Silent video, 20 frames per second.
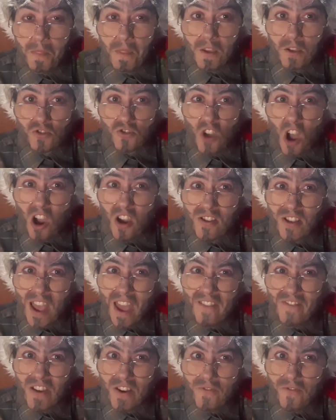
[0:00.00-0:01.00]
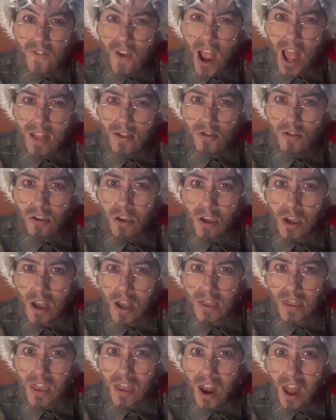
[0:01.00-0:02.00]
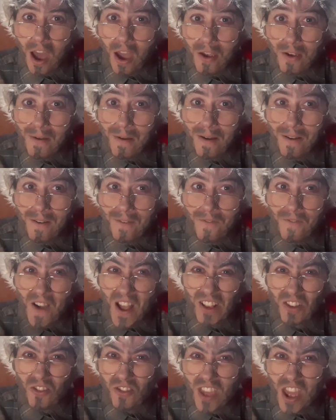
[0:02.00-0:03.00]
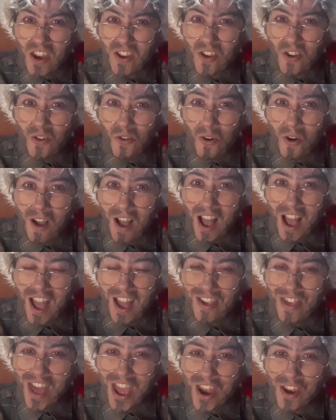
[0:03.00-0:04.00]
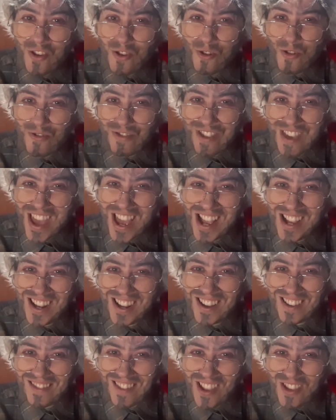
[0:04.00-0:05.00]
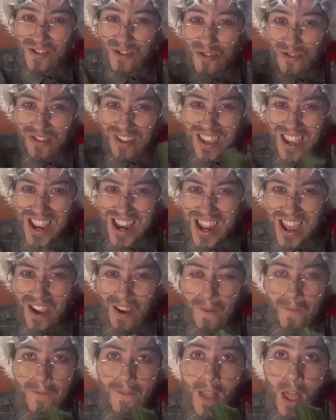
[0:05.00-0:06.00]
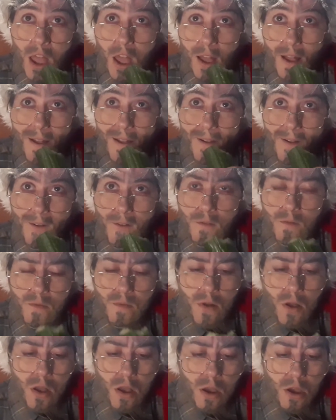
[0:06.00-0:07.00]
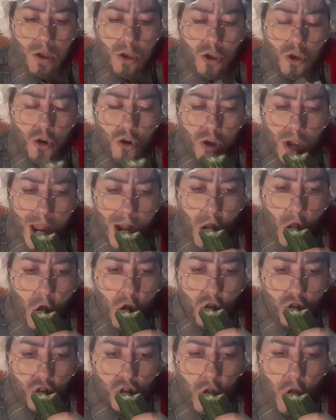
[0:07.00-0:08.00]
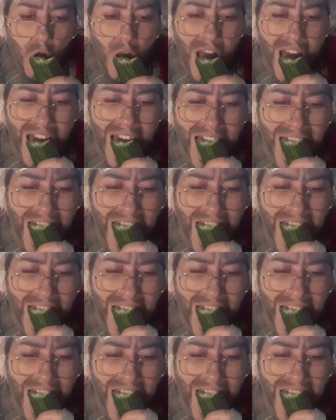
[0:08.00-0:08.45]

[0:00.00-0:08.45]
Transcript: start having friends that are fatter than you, and then you think that you're skinnier. You can also